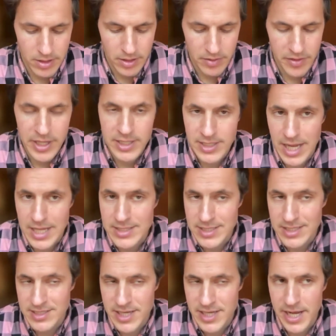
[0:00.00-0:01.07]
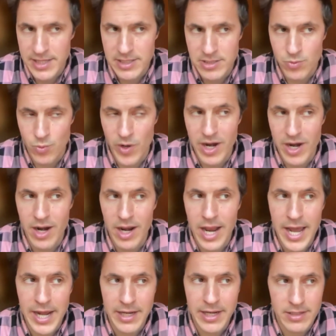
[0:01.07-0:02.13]
The thing is, as I said, is we are
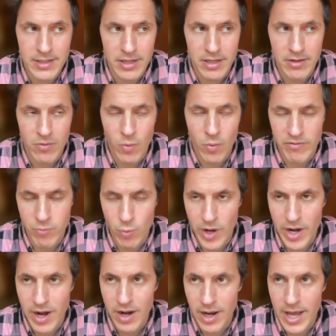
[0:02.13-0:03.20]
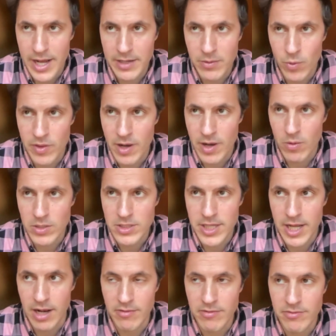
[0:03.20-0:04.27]
aligned. If we are aligned with
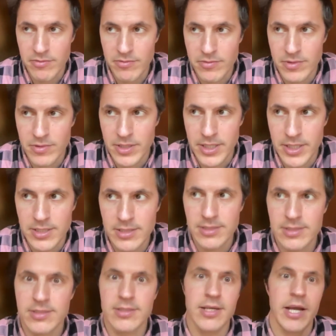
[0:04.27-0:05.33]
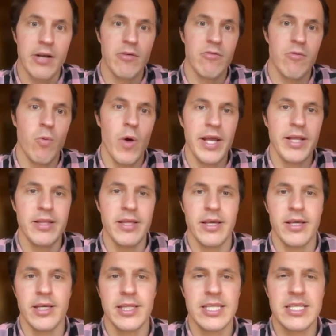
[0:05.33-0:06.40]
ourselves, this kind of
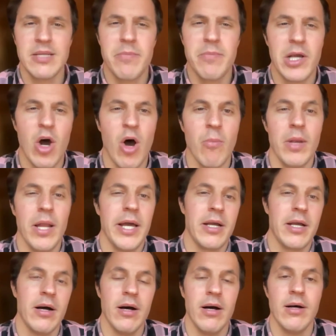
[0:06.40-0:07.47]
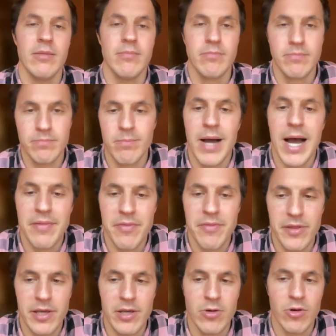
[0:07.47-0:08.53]
waiting, it doesn't become like a
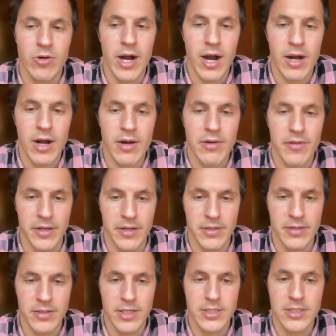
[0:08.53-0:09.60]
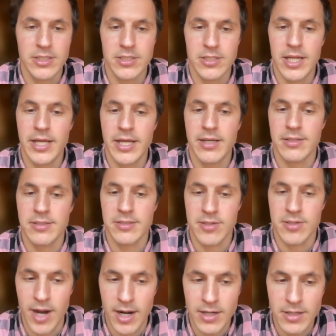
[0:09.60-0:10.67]
bad thing or a hard thing. It's just like
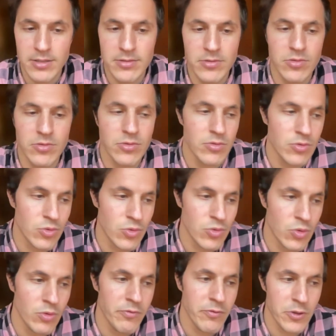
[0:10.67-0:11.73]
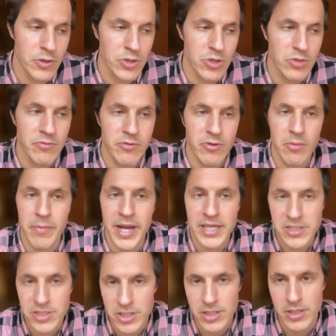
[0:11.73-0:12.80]
start to function from
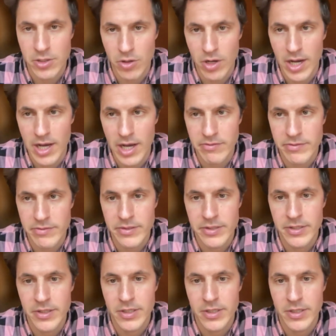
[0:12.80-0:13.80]
magic in your life,